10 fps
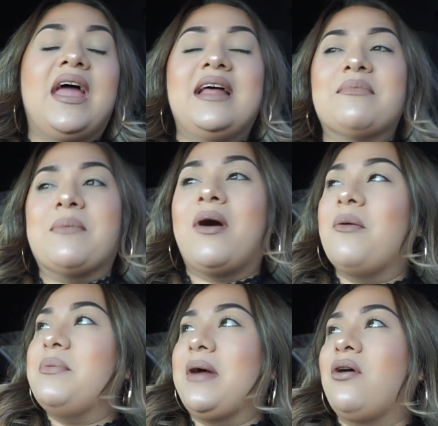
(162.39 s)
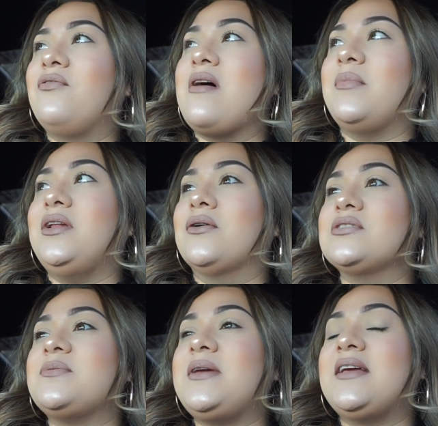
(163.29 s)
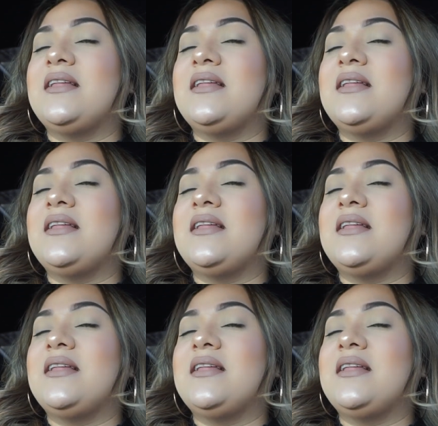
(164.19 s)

and my mom and my whole family knows me,